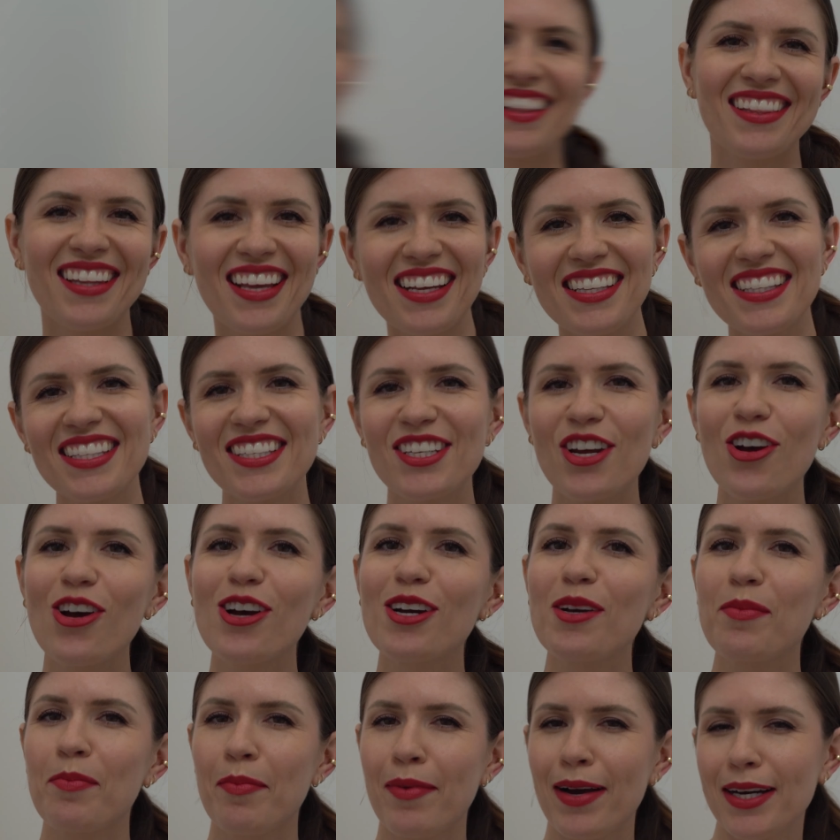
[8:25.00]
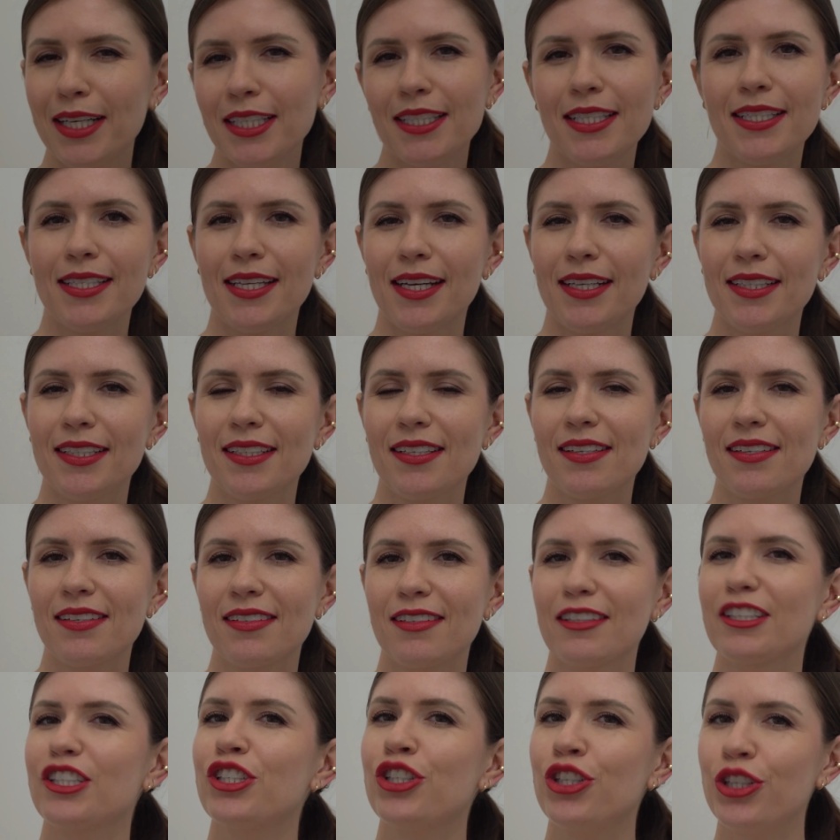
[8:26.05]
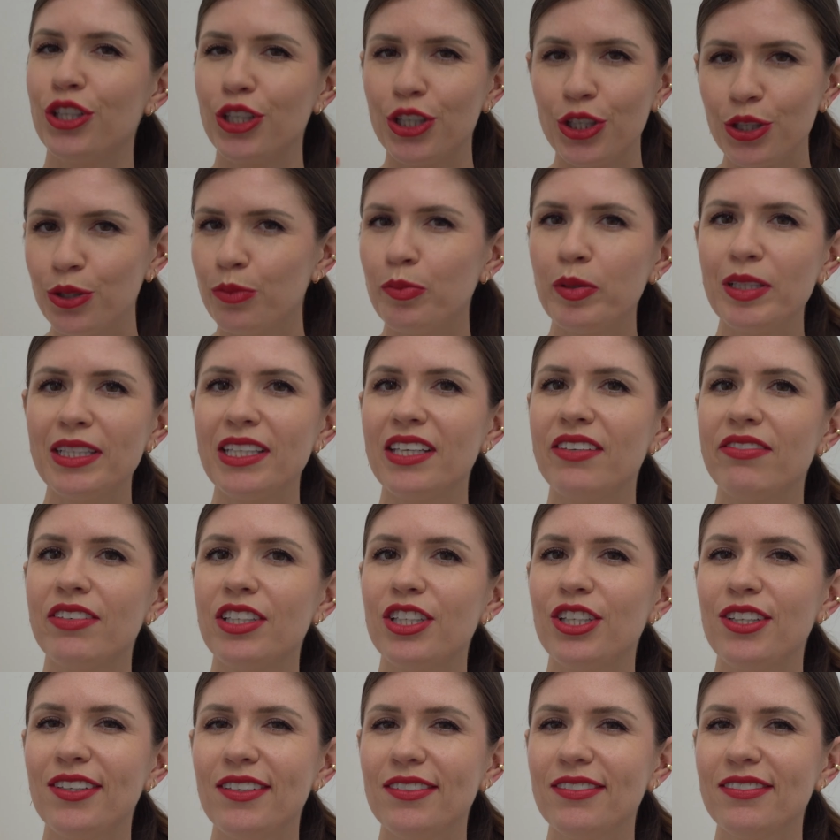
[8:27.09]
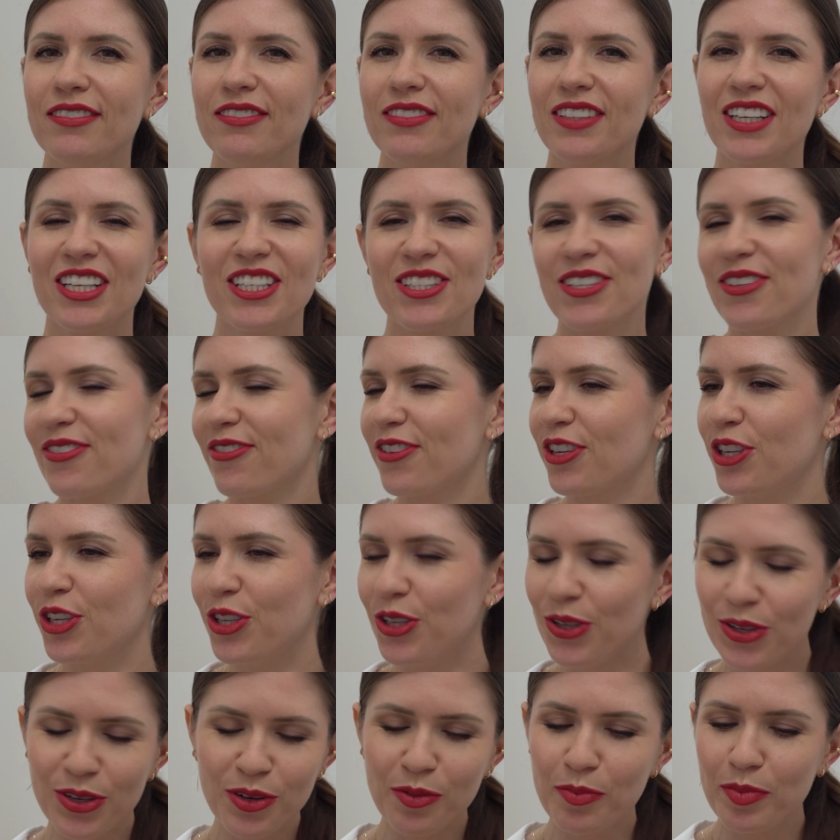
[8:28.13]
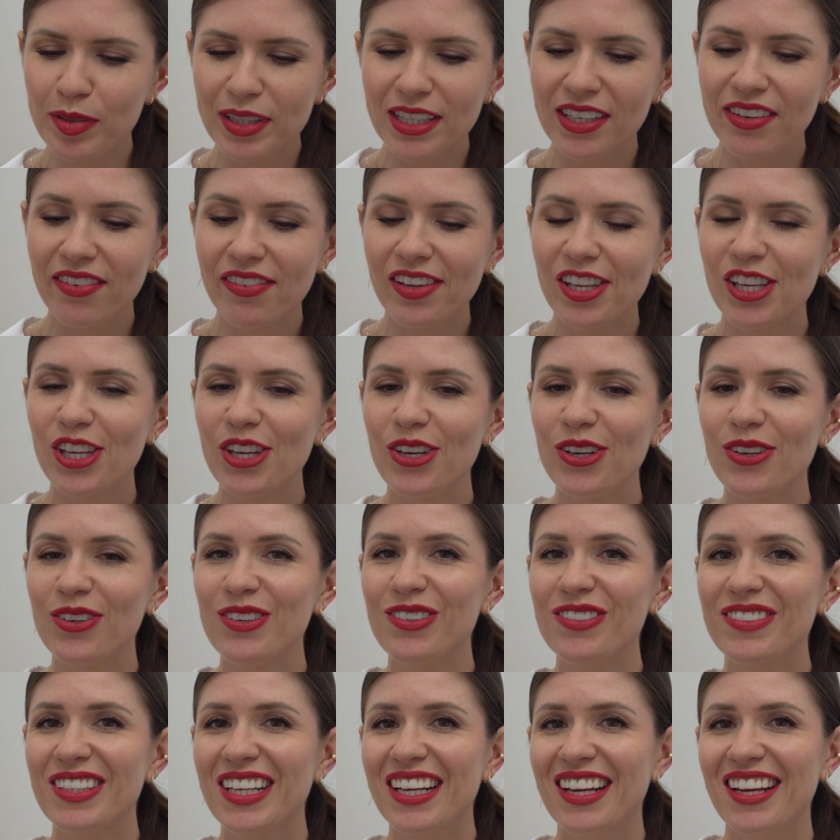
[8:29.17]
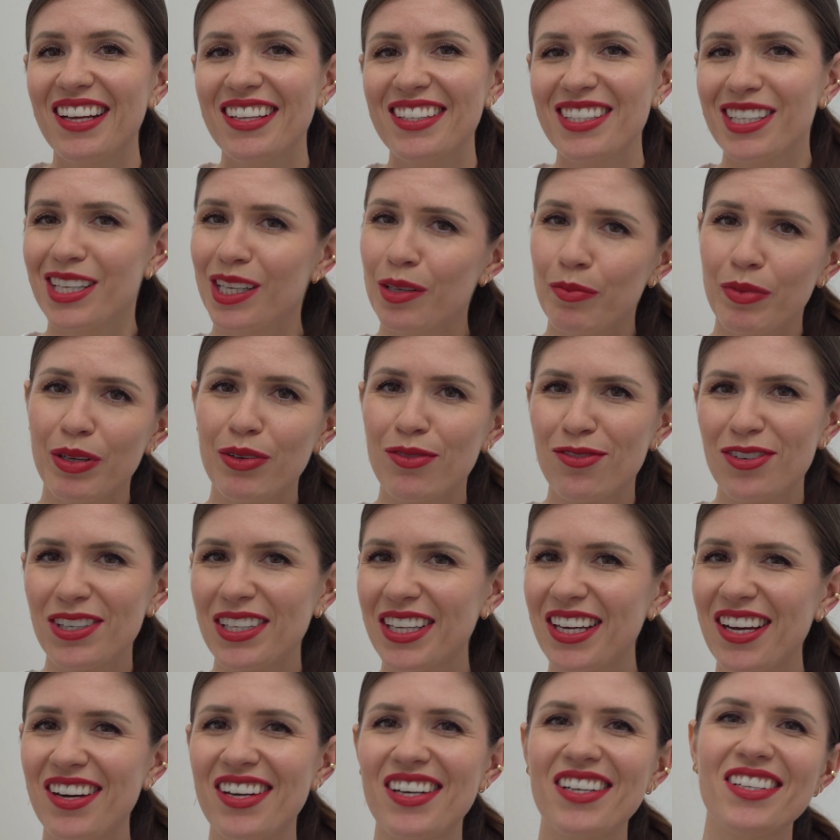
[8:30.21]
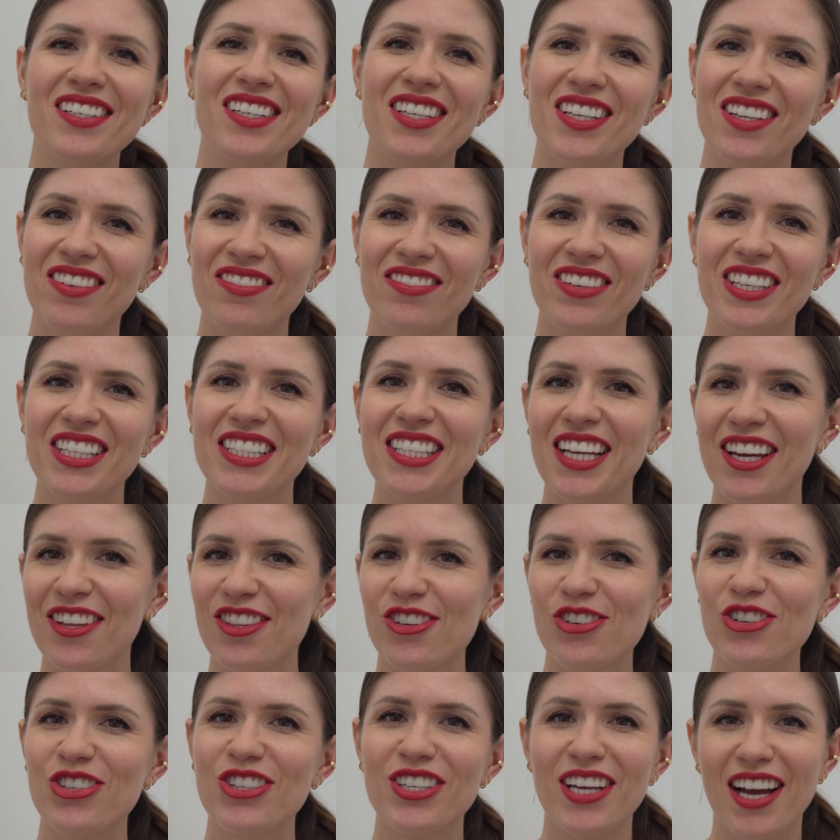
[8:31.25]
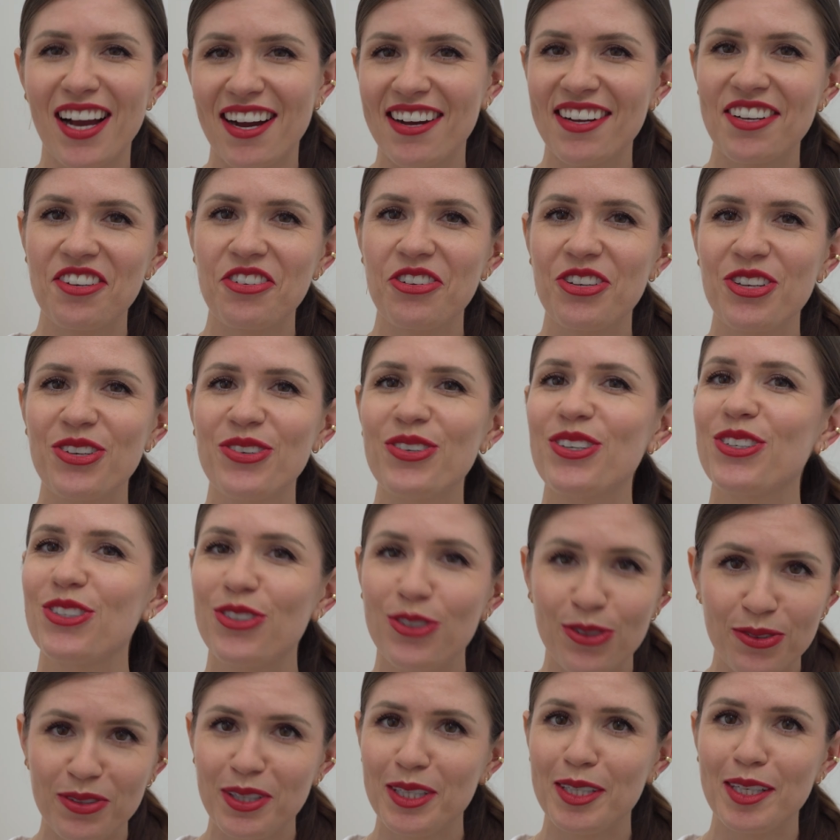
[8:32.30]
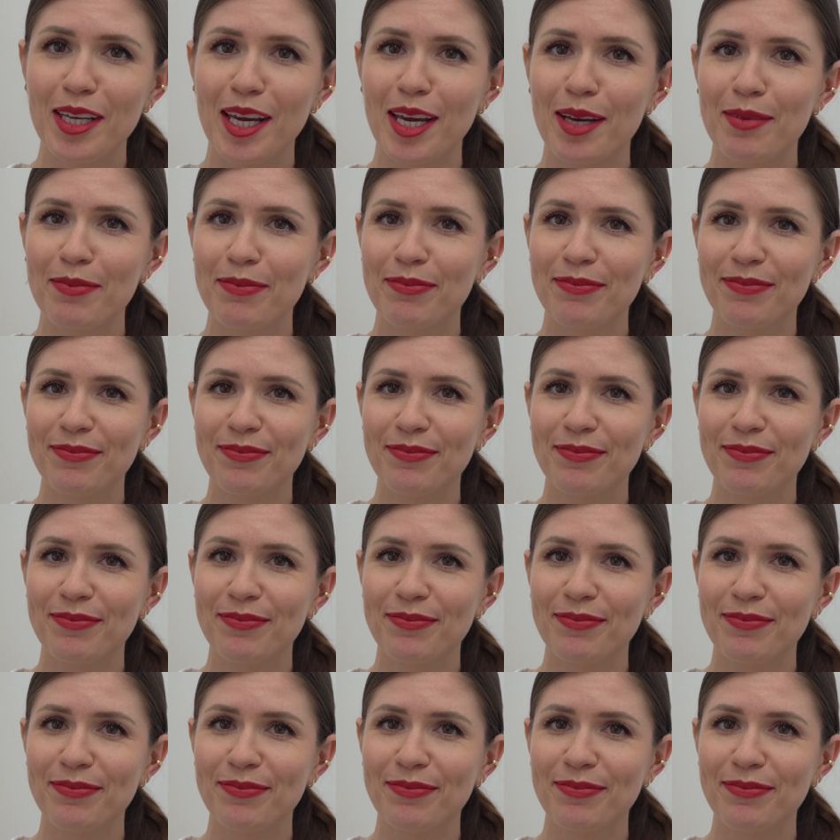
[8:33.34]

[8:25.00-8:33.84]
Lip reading: Let's talk mindset. Do you believe in you? Because if you don't believe in you, it's gonna be really hard to convince others to hire you to do the same.